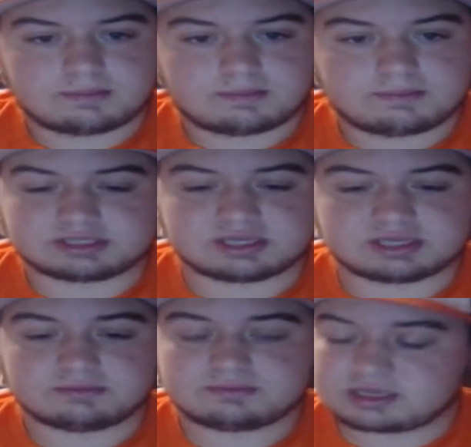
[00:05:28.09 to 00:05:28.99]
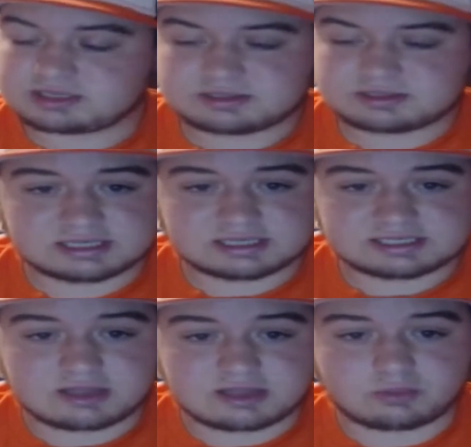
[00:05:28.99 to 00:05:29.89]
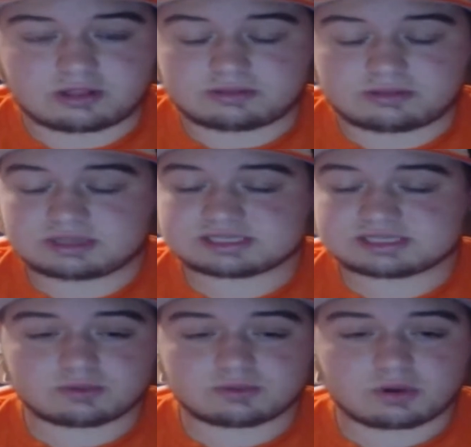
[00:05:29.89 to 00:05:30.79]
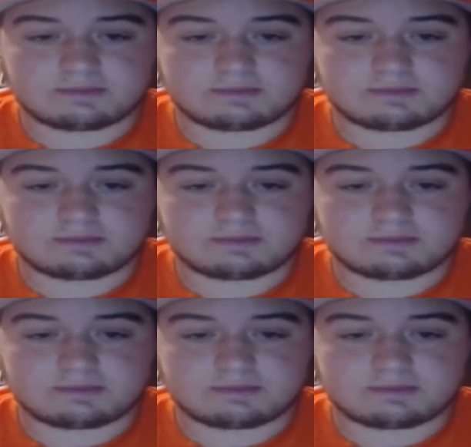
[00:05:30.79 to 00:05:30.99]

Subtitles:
But still, that's down the road.